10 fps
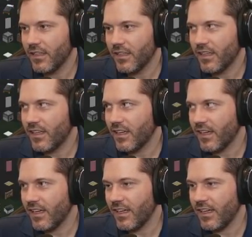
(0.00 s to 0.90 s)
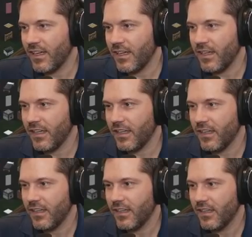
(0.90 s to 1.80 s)
Okay.
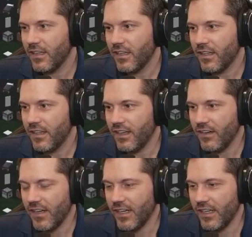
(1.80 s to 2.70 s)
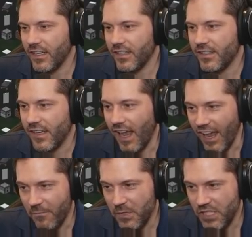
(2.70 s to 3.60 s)
There is
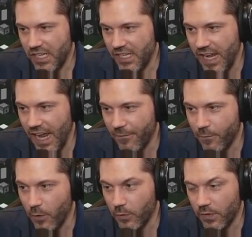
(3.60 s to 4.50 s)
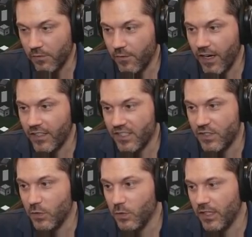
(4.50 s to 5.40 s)
half machine, half rodent. Fires
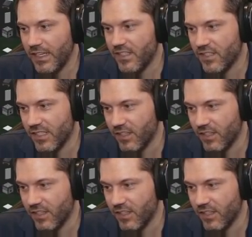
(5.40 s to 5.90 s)
dual lasers at